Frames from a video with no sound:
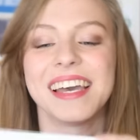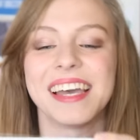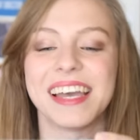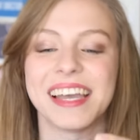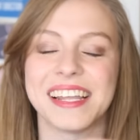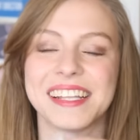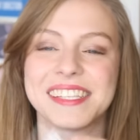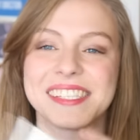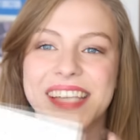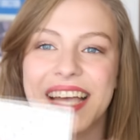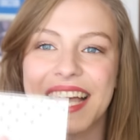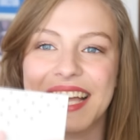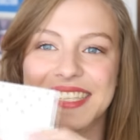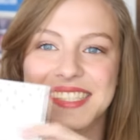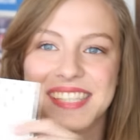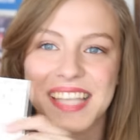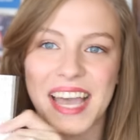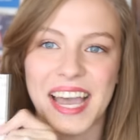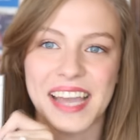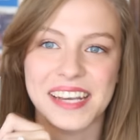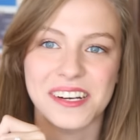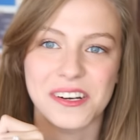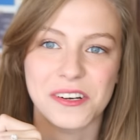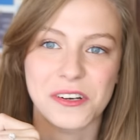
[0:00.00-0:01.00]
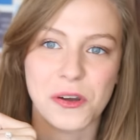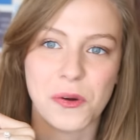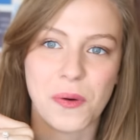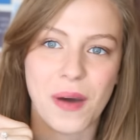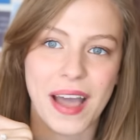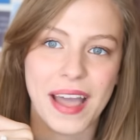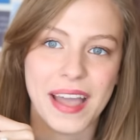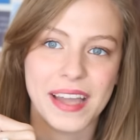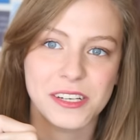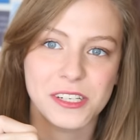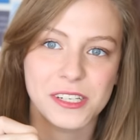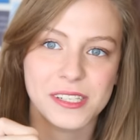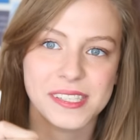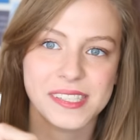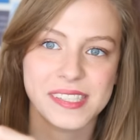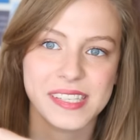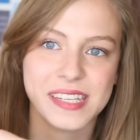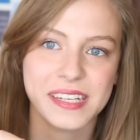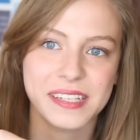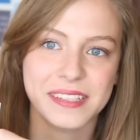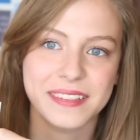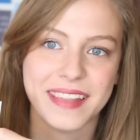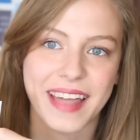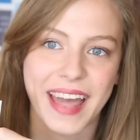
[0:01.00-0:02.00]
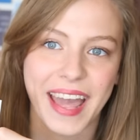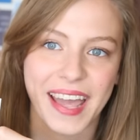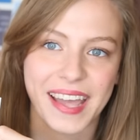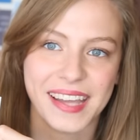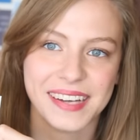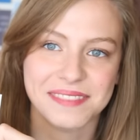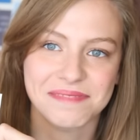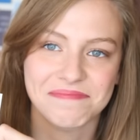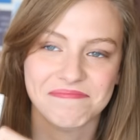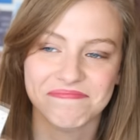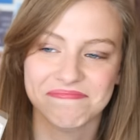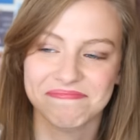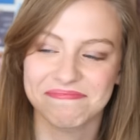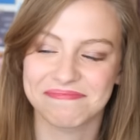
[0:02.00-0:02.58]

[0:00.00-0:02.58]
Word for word: And it says, I don't know why I just sealed that.